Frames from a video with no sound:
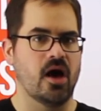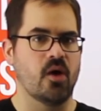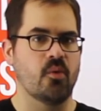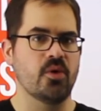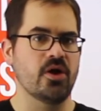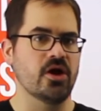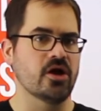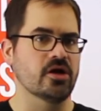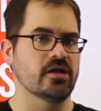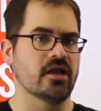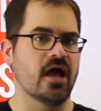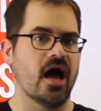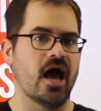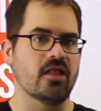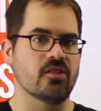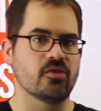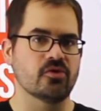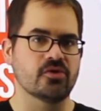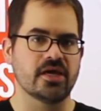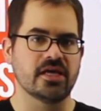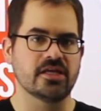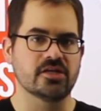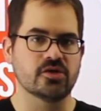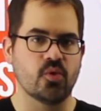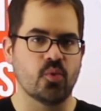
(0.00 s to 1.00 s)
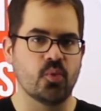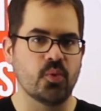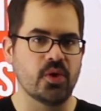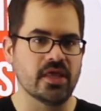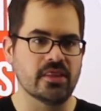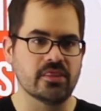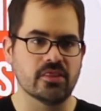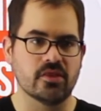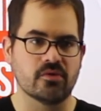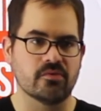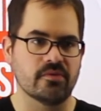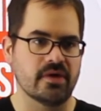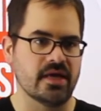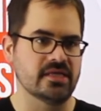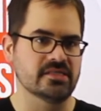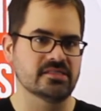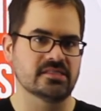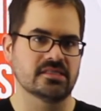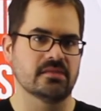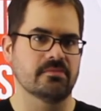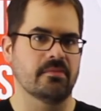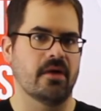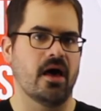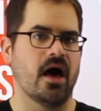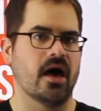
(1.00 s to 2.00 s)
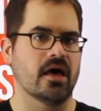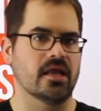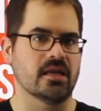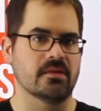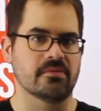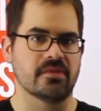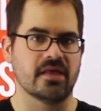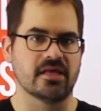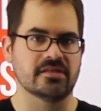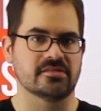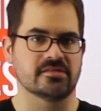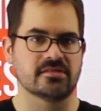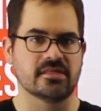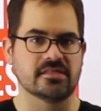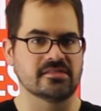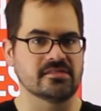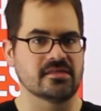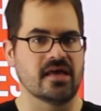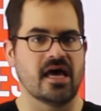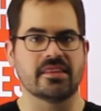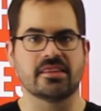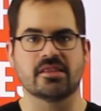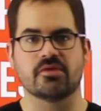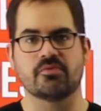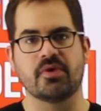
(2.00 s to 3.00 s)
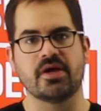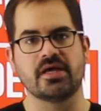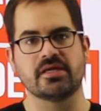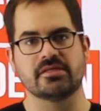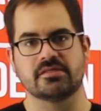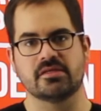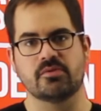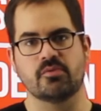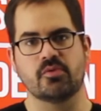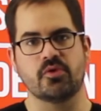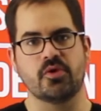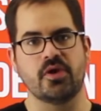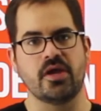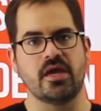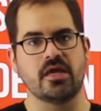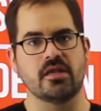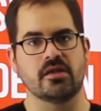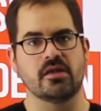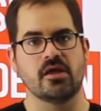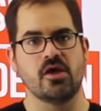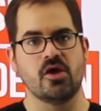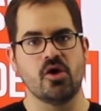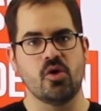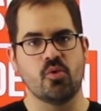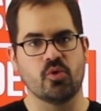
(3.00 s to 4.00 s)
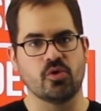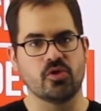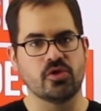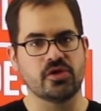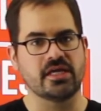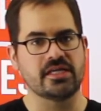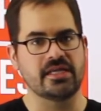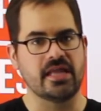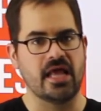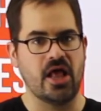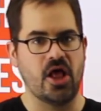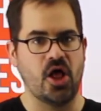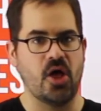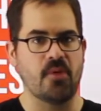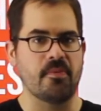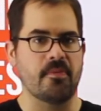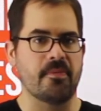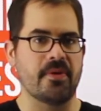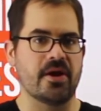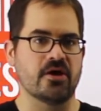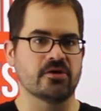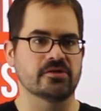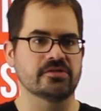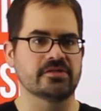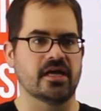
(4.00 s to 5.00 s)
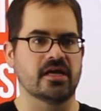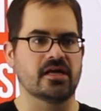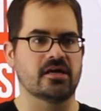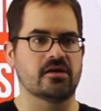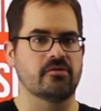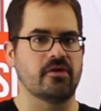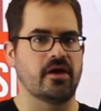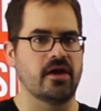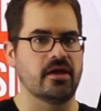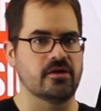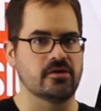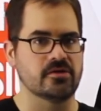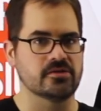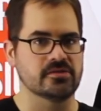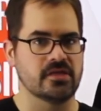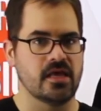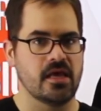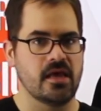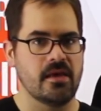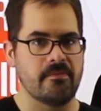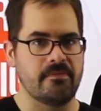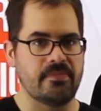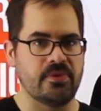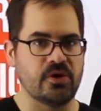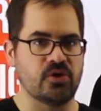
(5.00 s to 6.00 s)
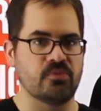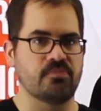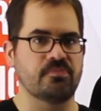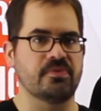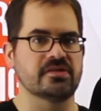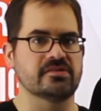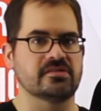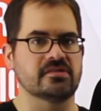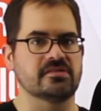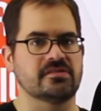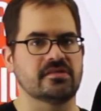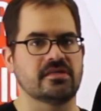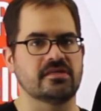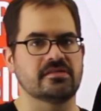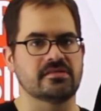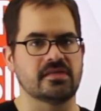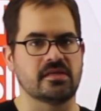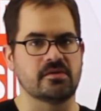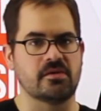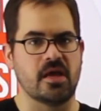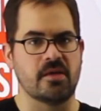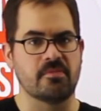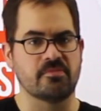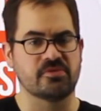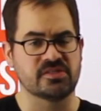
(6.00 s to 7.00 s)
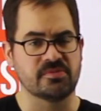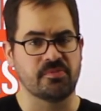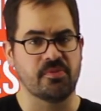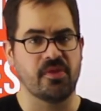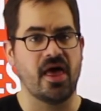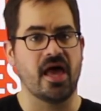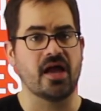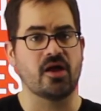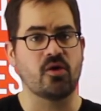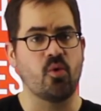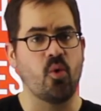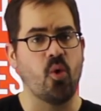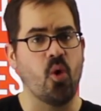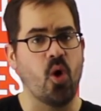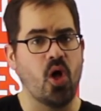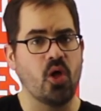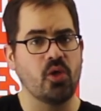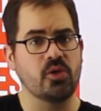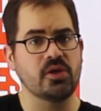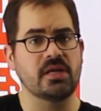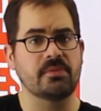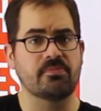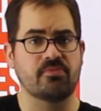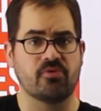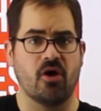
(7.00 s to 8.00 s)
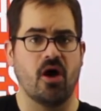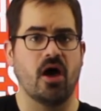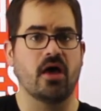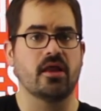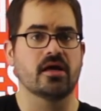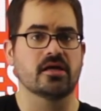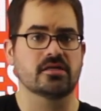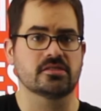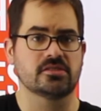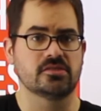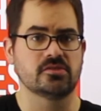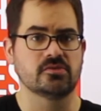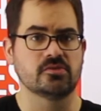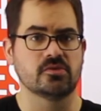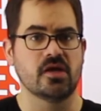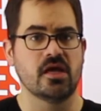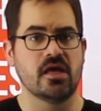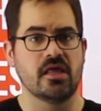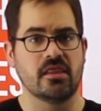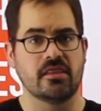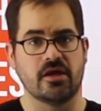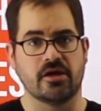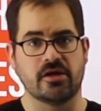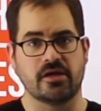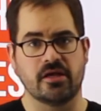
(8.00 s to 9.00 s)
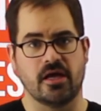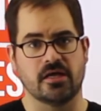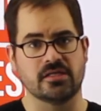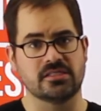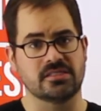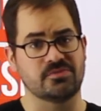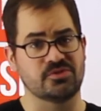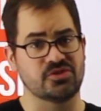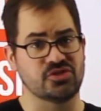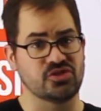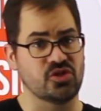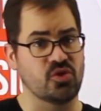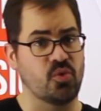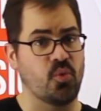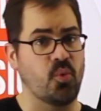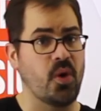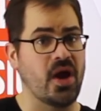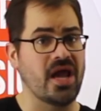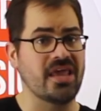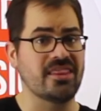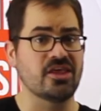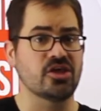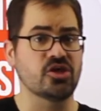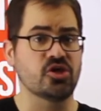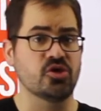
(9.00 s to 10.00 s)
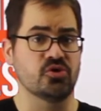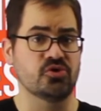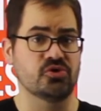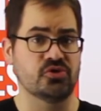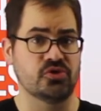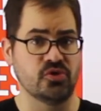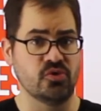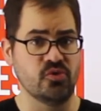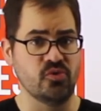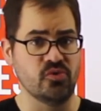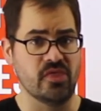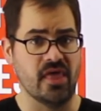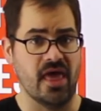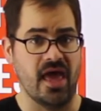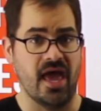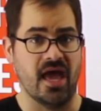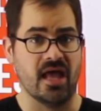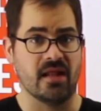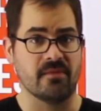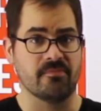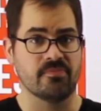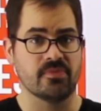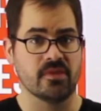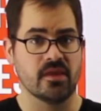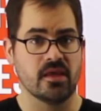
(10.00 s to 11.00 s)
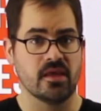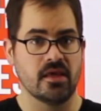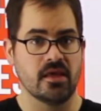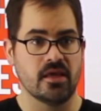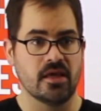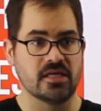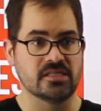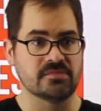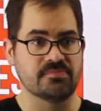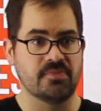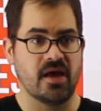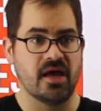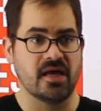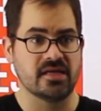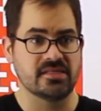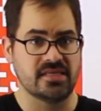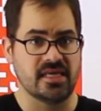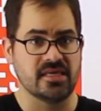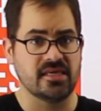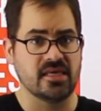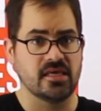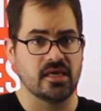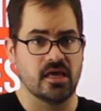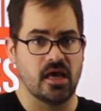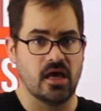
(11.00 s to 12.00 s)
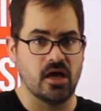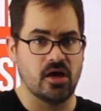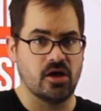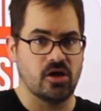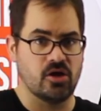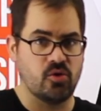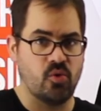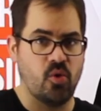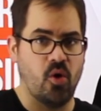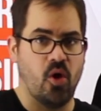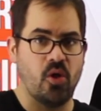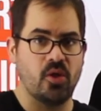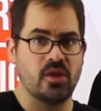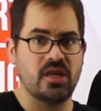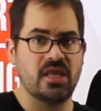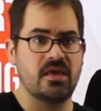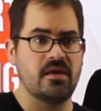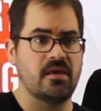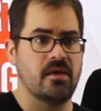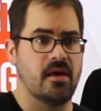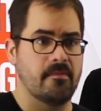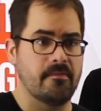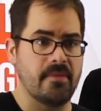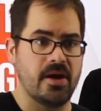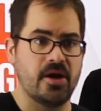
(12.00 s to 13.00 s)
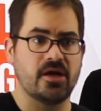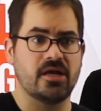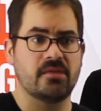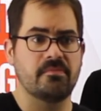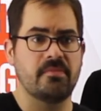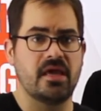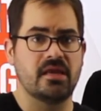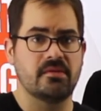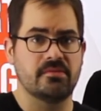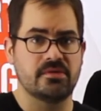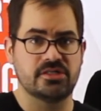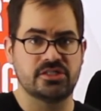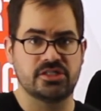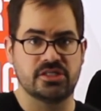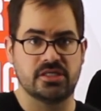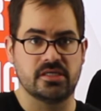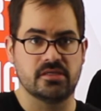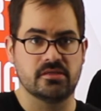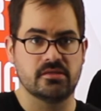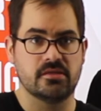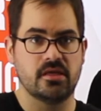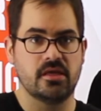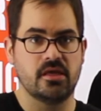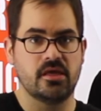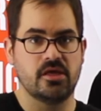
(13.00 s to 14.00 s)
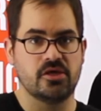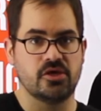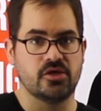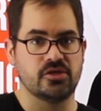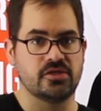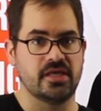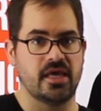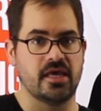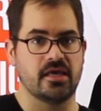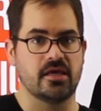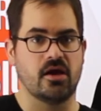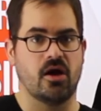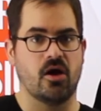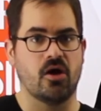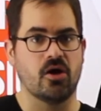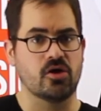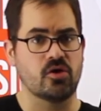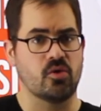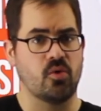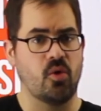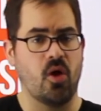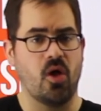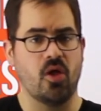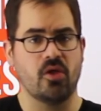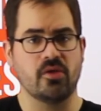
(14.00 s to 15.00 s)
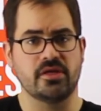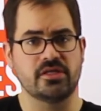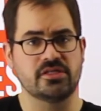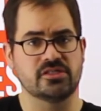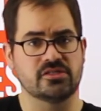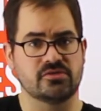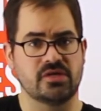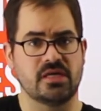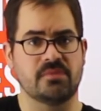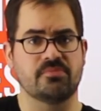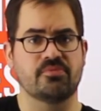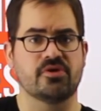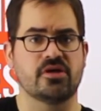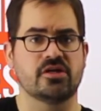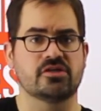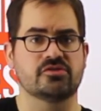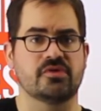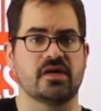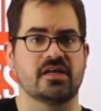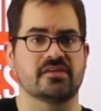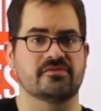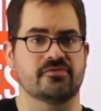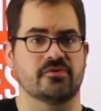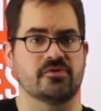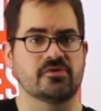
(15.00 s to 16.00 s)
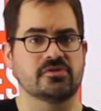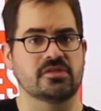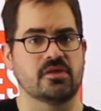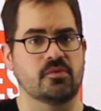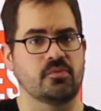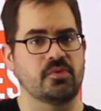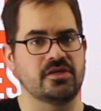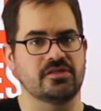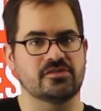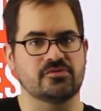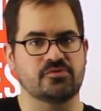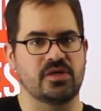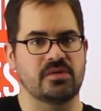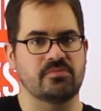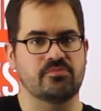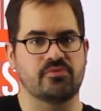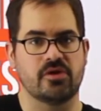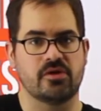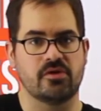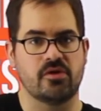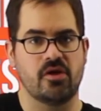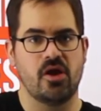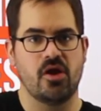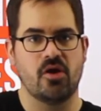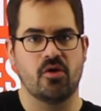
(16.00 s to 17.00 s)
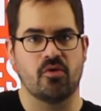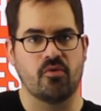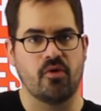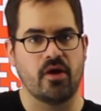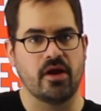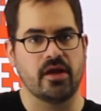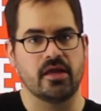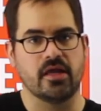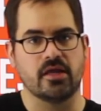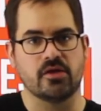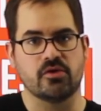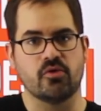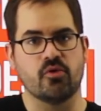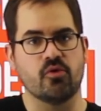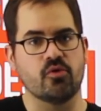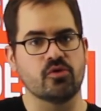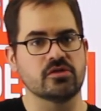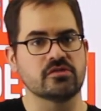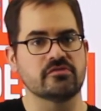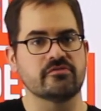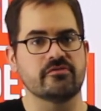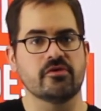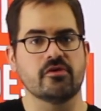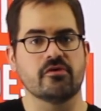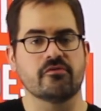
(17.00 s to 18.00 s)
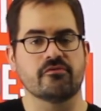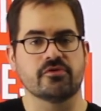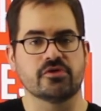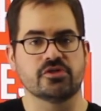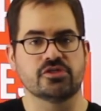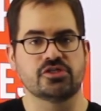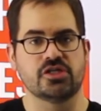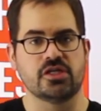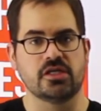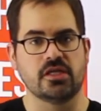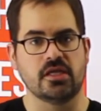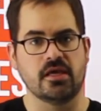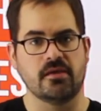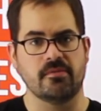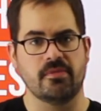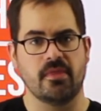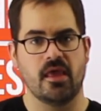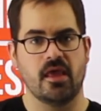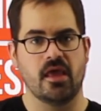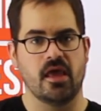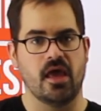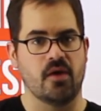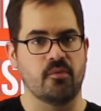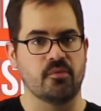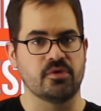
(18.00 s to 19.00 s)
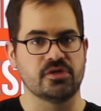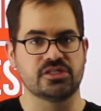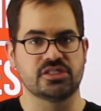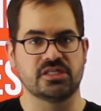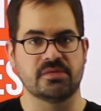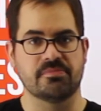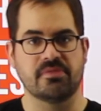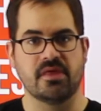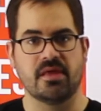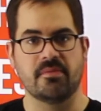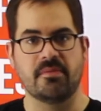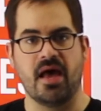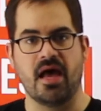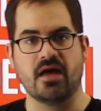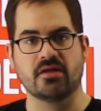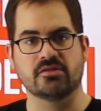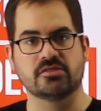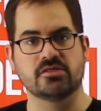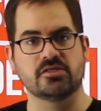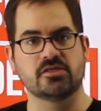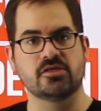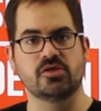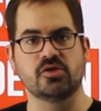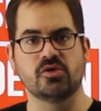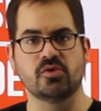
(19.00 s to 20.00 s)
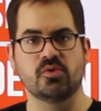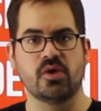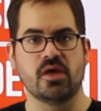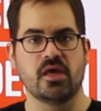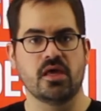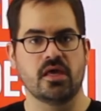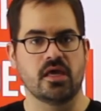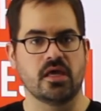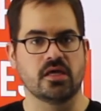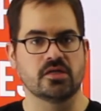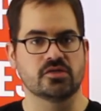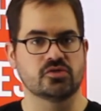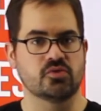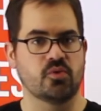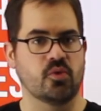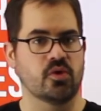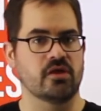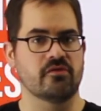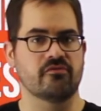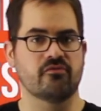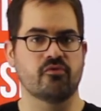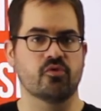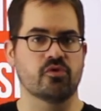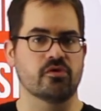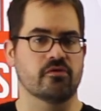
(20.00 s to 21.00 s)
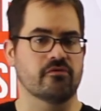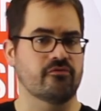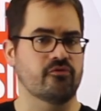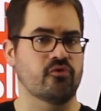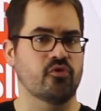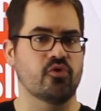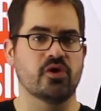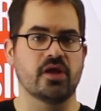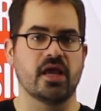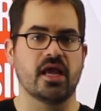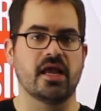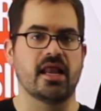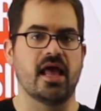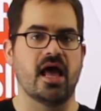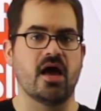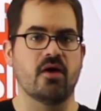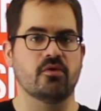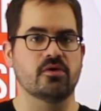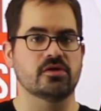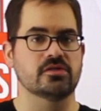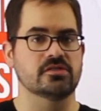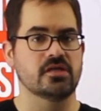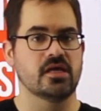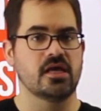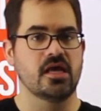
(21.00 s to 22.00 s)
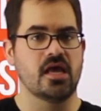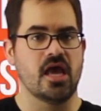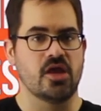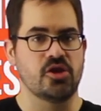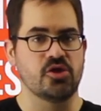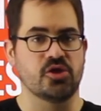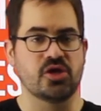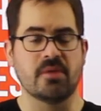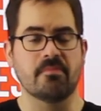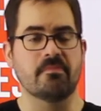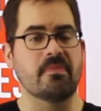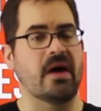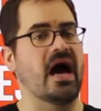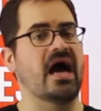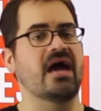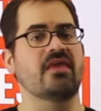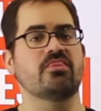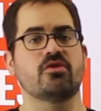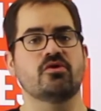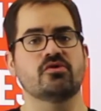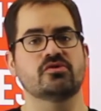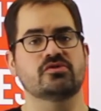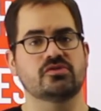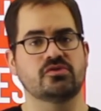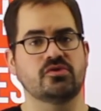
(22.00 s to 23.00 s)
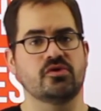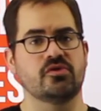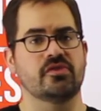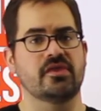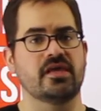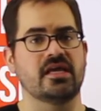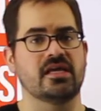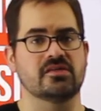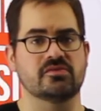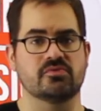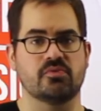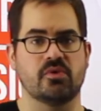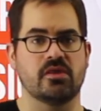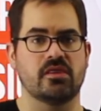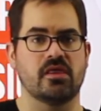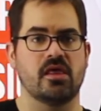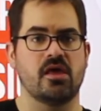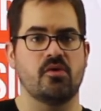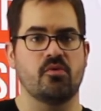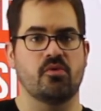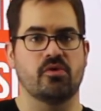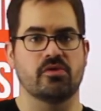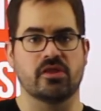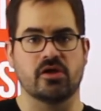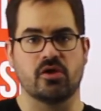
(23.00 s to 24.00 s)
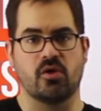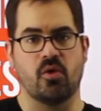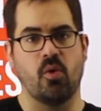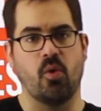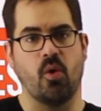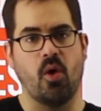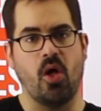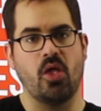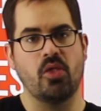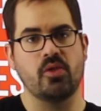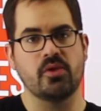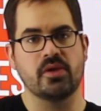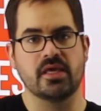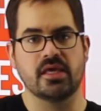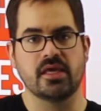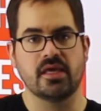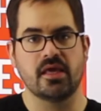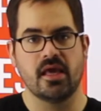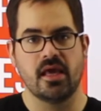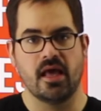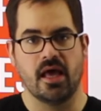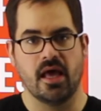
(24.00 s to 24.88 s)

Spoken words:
We are not looking to win the race to the bottom. That's not the race that we're in. We're looking to help apparel decorators build businesses and supply quality product to their customers. And the way that you do that is by taking a quality American-made machine. You take our quality screen printed transfers that we screen print right in Gordonsville, Virginia, and we ship them out to you in 24 to 48 hours. And you combine those two things with a quality